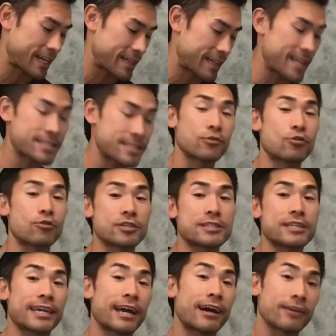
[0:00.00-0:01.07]
and that's, of course,
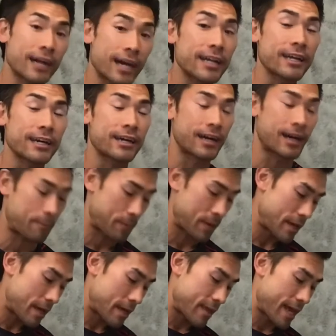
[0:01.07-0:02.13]
the Calcutta Cup
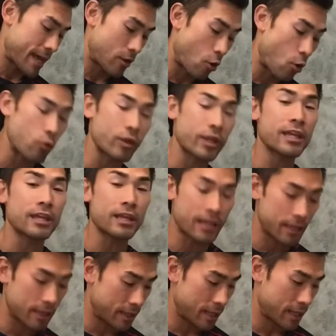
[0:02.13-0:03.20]
that only
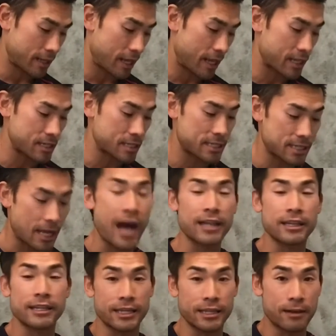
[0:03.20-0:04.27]
England and
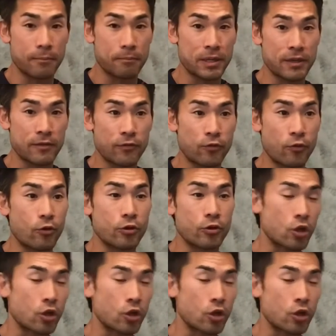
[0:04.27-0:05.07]
Scotland compete for.